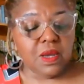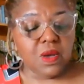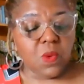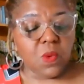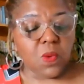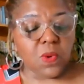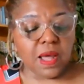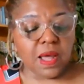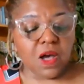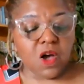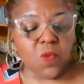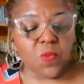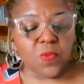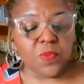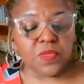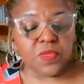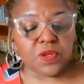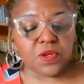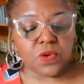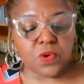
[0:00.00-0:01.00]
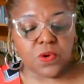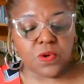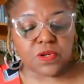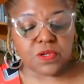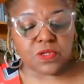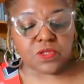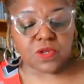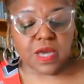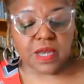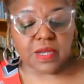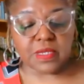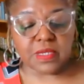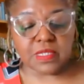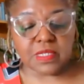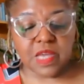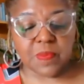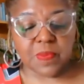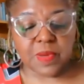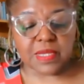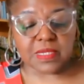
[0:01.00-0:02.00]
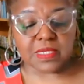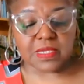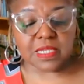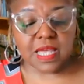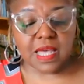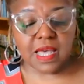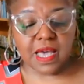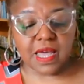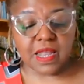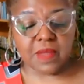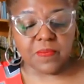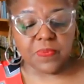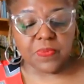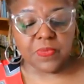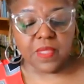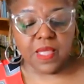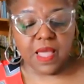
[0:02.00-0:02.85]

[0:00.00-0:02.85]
When I opened the door to try to step outside,